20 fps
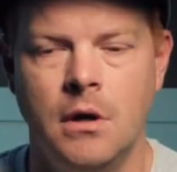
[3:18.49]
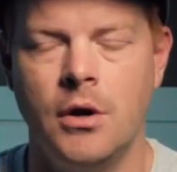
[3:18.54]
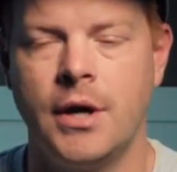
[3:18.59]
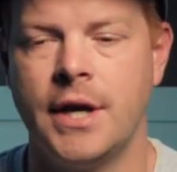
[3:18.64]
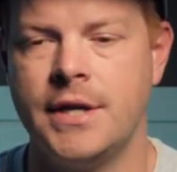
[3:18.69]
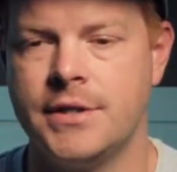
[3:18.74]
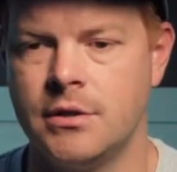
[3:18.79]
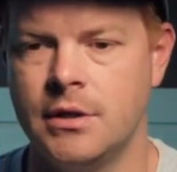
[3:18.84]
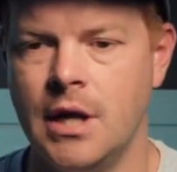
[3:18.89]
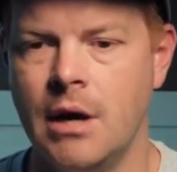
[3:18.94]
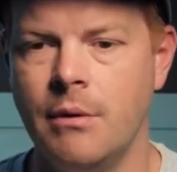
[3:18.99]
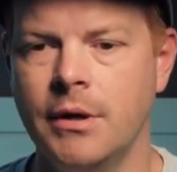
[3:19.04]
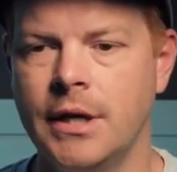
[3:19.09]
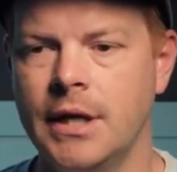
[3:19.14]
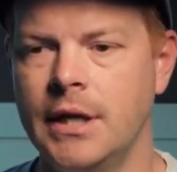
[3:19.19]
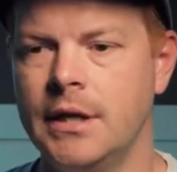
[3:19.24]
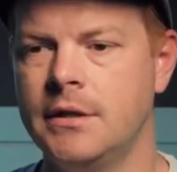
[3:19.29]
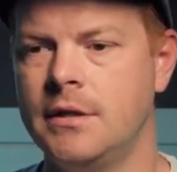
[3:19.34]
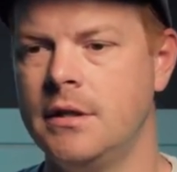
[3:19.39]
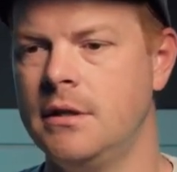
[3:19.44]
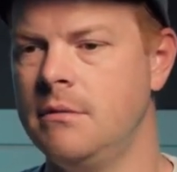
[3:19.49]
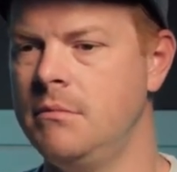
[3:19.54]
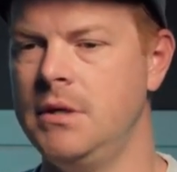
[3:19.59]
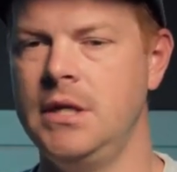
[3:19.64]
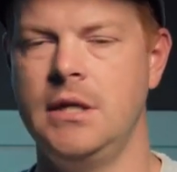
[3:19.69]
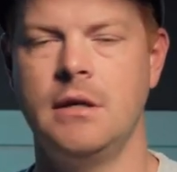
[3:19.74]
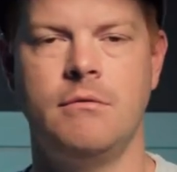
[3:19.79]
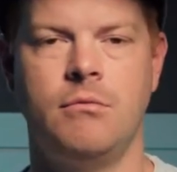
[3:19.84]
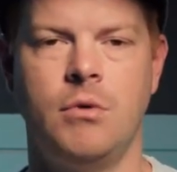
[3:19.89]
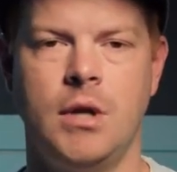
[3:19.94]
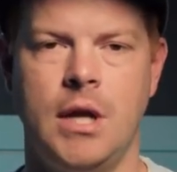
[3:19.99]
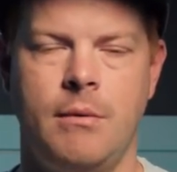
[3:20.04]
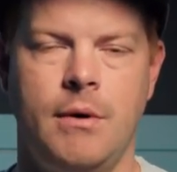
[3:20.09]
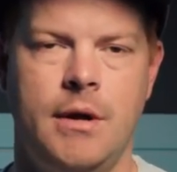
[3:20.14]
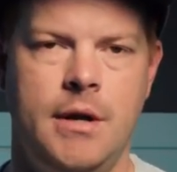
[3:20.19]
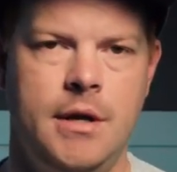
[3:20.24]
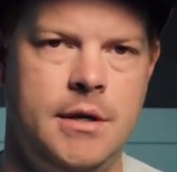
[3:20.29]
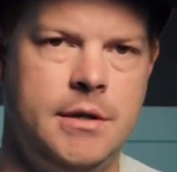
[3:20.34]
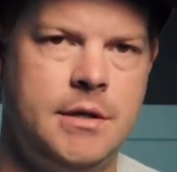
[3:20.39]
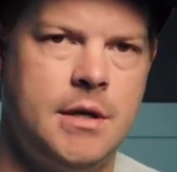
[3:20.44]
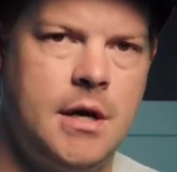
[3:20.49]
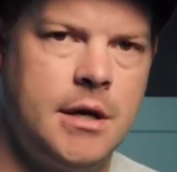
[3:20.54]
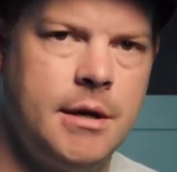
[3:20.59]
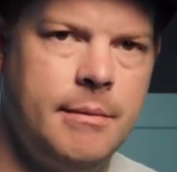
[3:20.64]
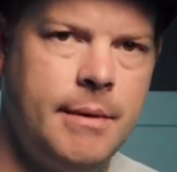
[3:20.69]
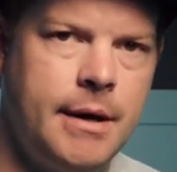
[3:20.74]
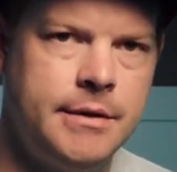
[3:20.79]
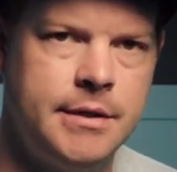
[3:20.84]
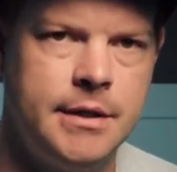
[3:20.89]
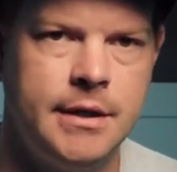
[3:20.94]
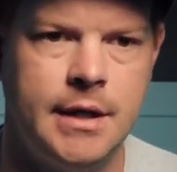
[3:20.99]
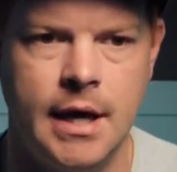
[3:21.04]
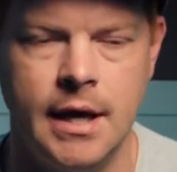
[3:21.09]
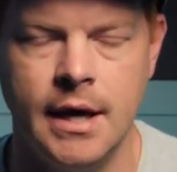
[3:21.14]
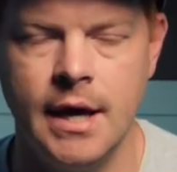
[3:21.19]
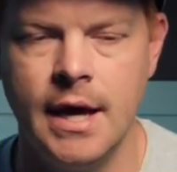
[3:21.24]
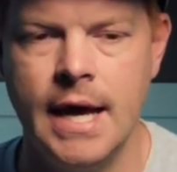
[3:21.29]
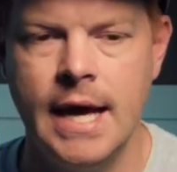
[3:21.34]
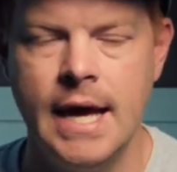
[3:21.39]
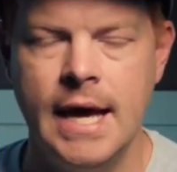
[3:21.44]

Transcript: Okay, so now we're getting to the meat of what I wanted to talk about today.